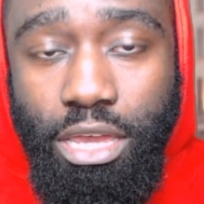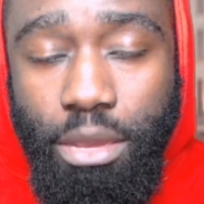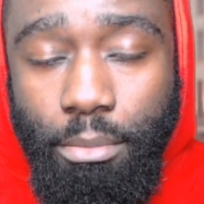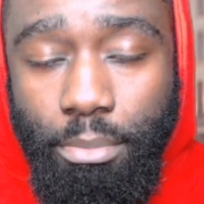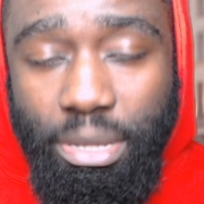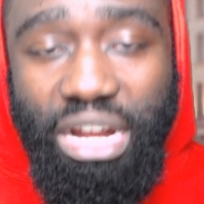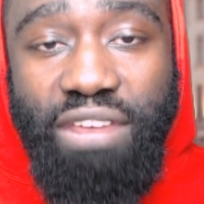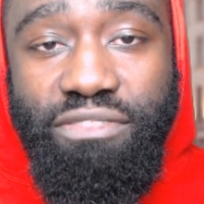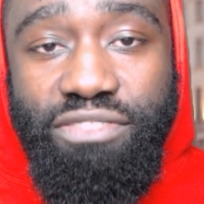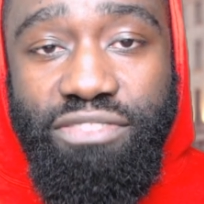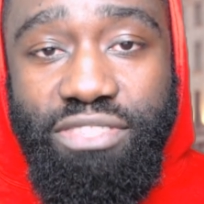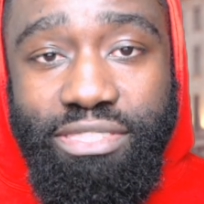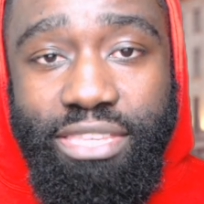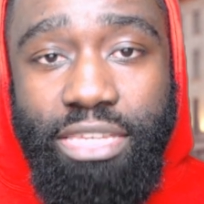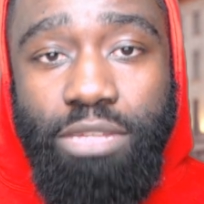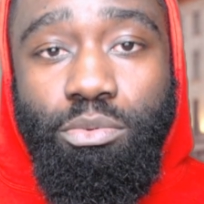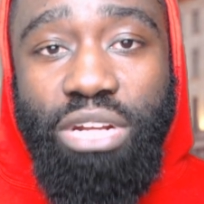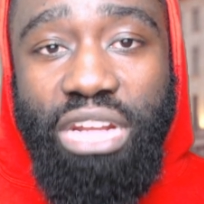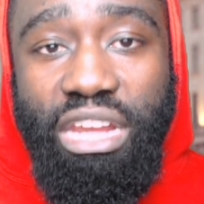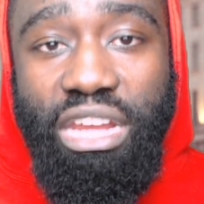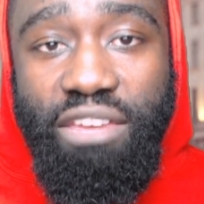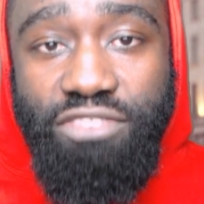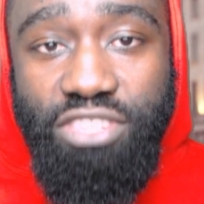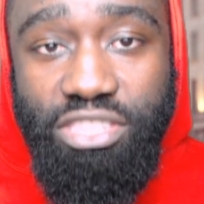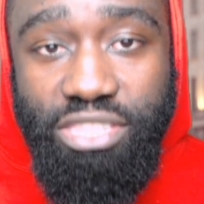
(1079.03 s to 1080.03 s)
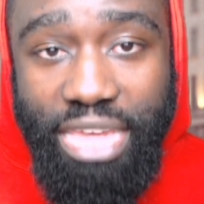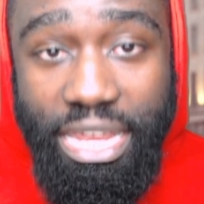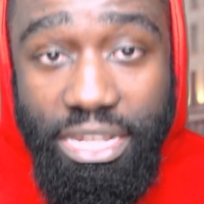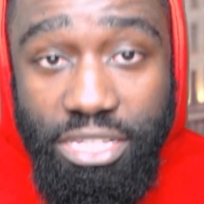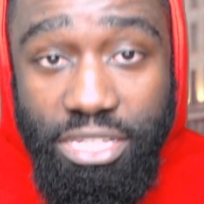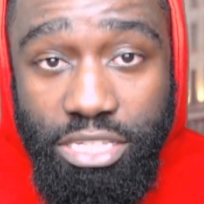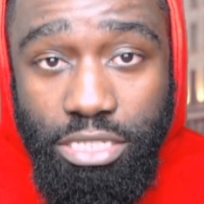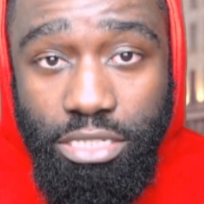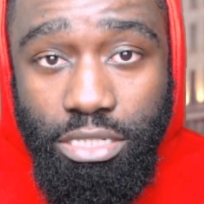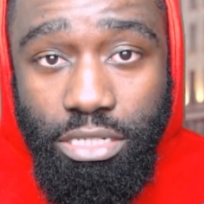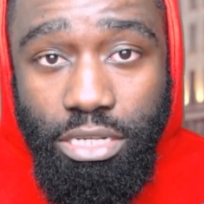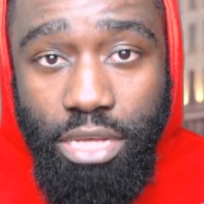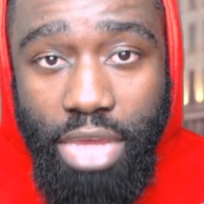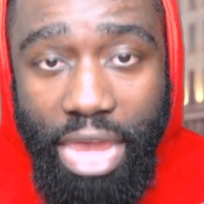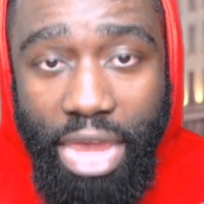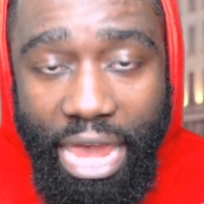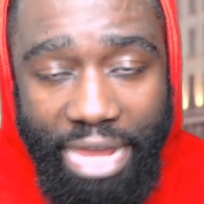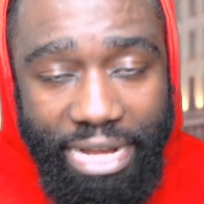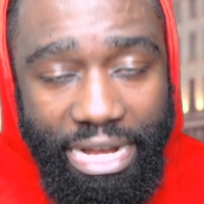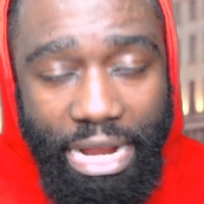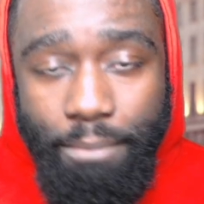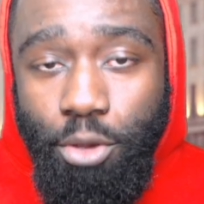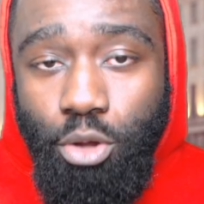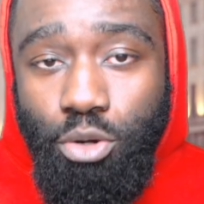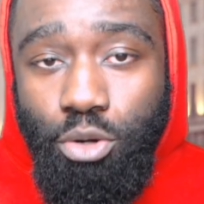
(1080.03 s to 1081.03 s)
But I've said what I've said,
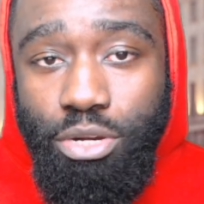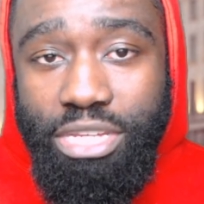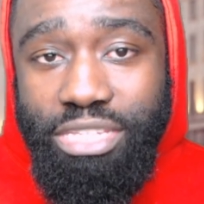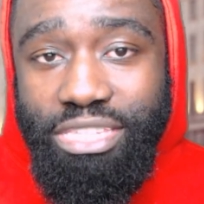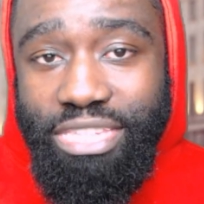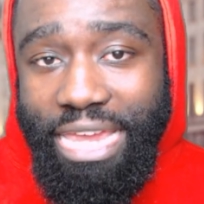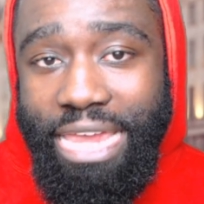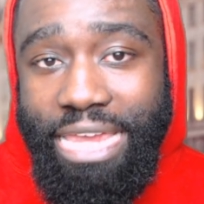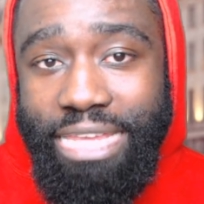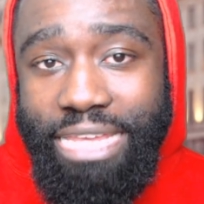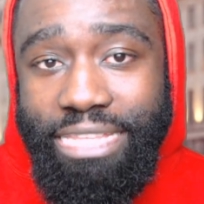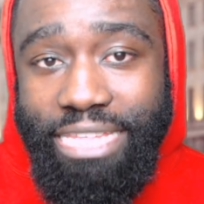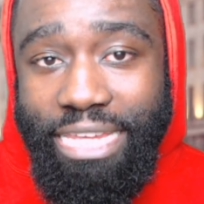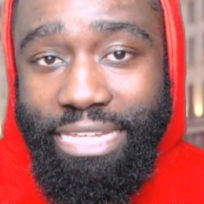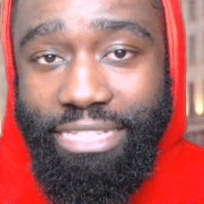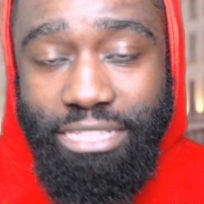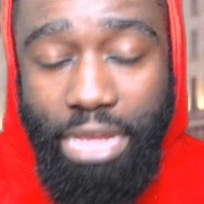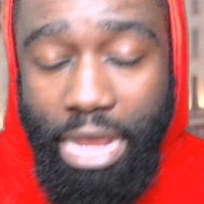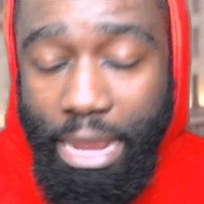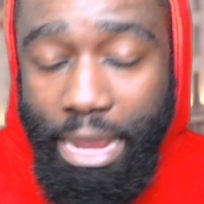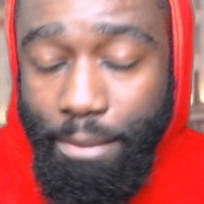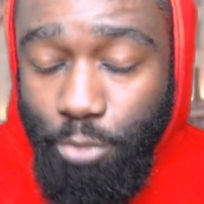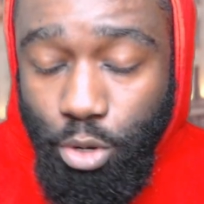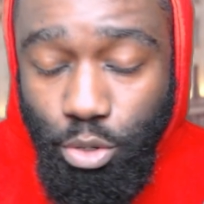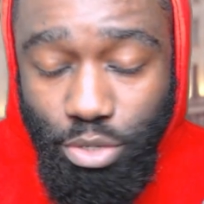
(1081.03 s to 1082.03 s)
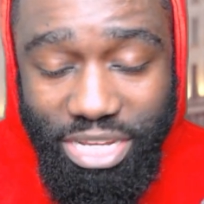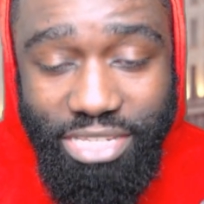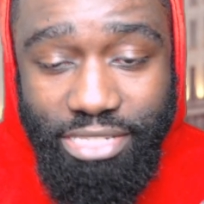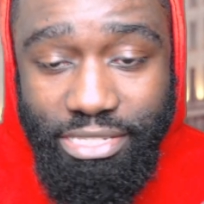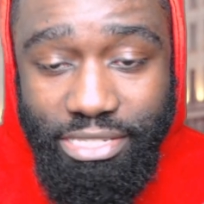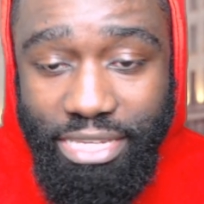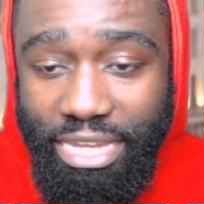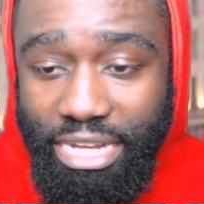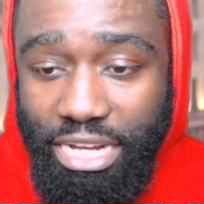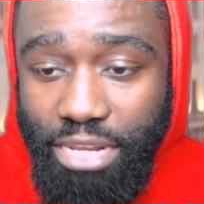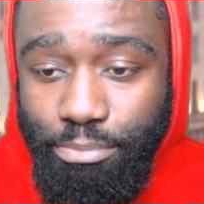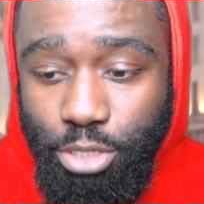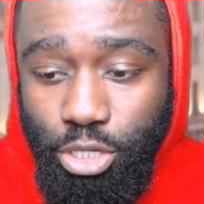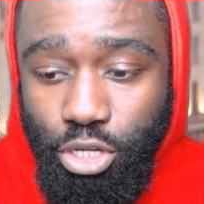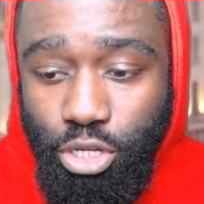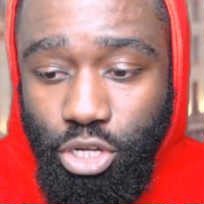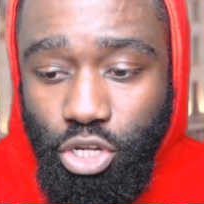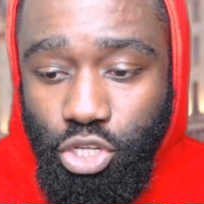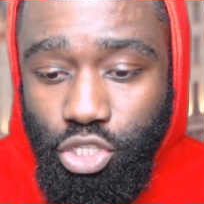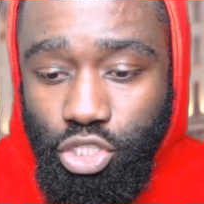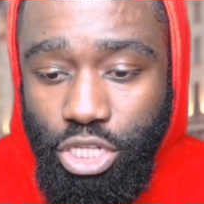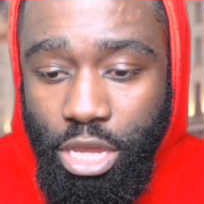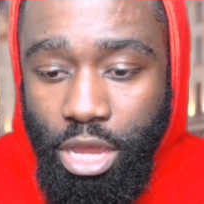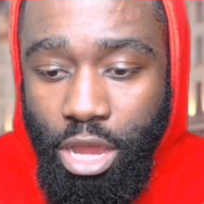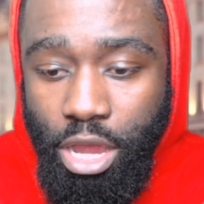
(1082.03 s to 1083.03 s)
and I'm only saying I'm only saying it
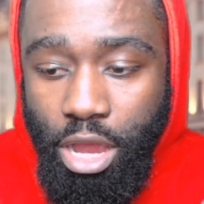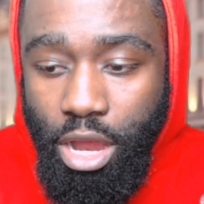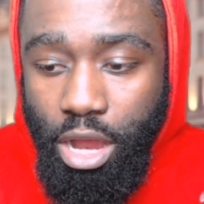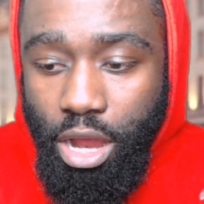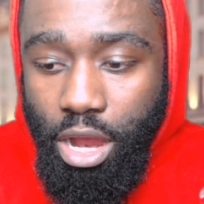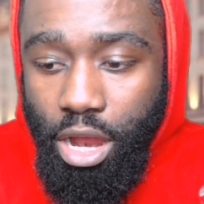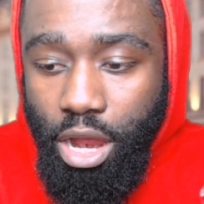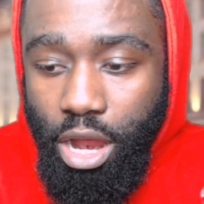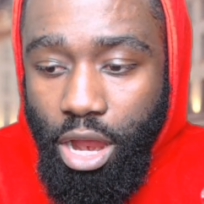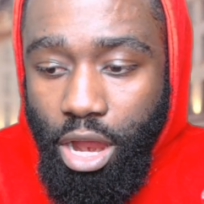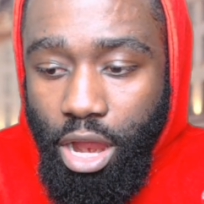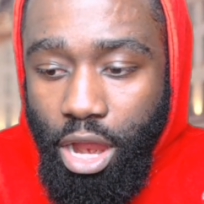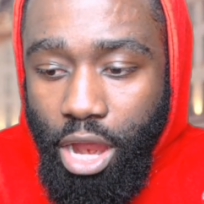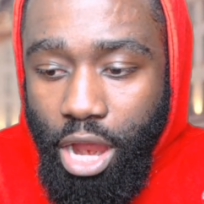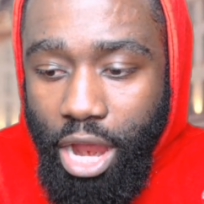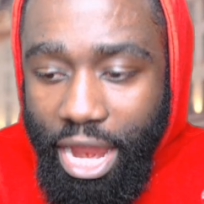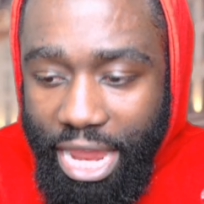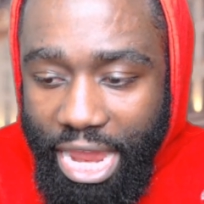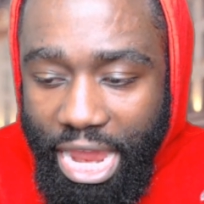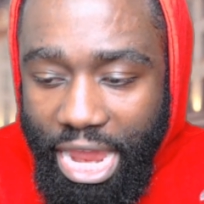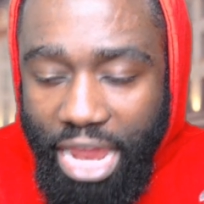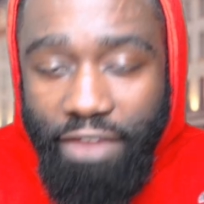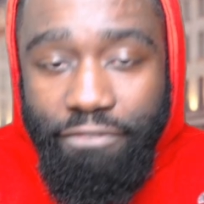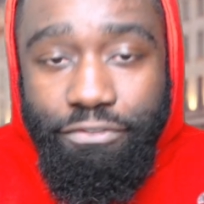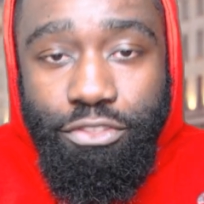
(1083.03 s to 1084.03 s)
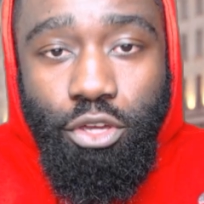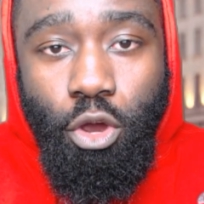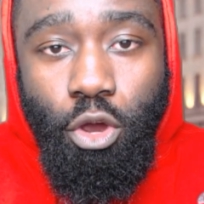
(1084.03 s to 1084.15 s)
because I have to